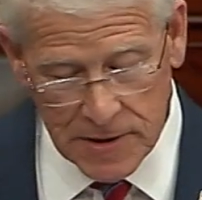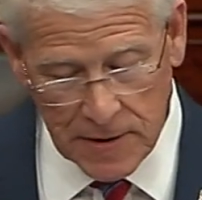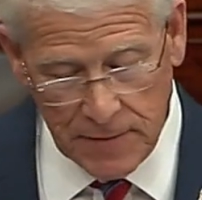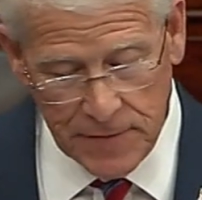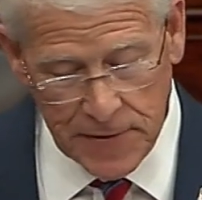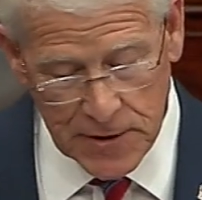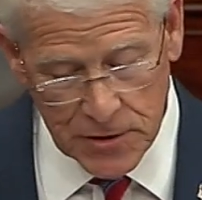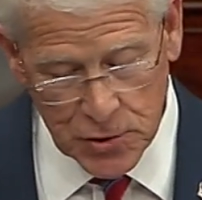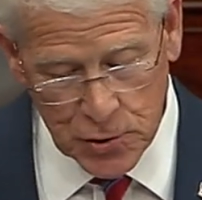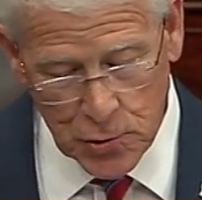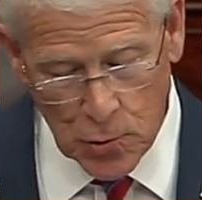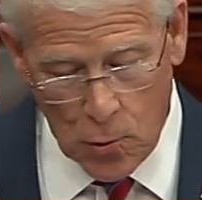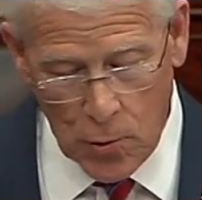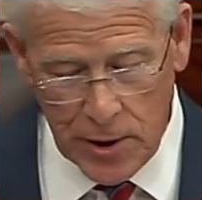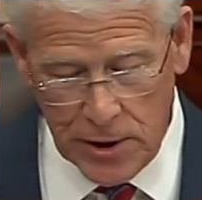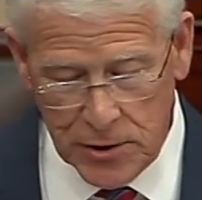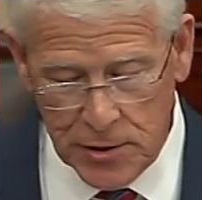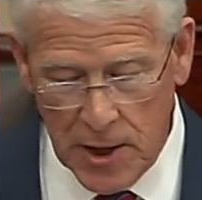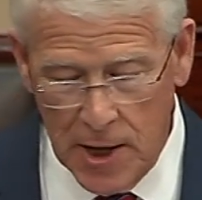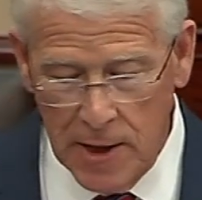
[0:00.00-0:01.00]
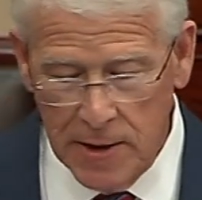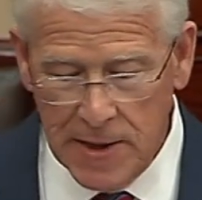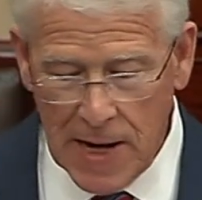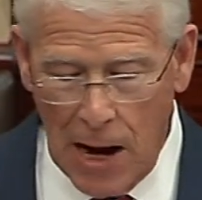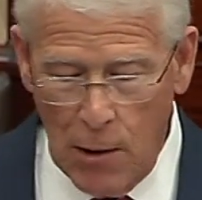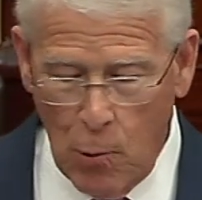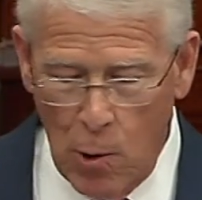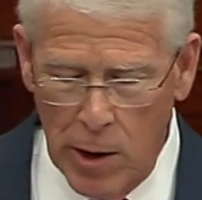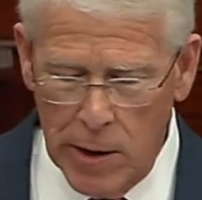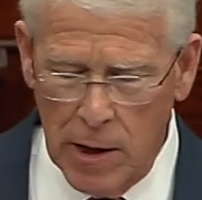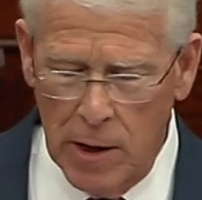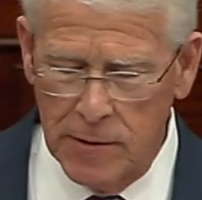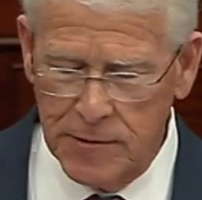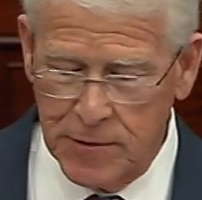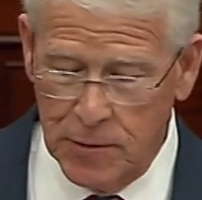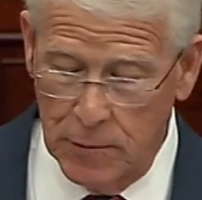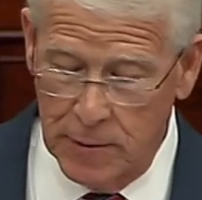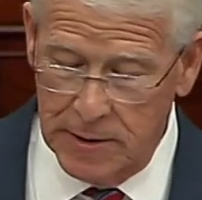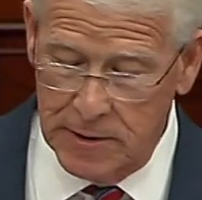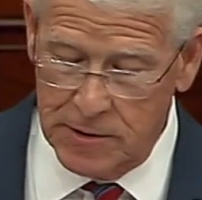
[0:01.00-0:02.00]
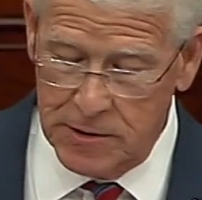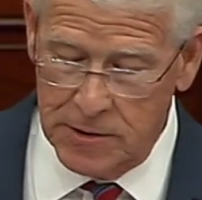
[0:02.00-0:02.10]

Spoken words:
of this shortage. Taiwan also